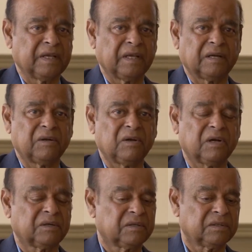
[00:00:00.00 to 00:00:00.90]
and
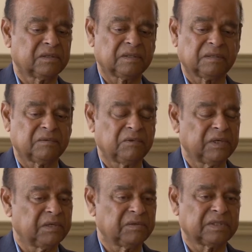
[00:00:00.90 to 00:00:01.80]
not go
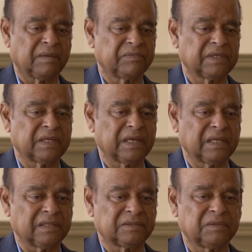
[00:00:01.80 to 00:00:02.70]
into something
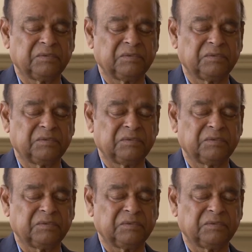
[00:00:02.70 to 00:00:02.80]
else.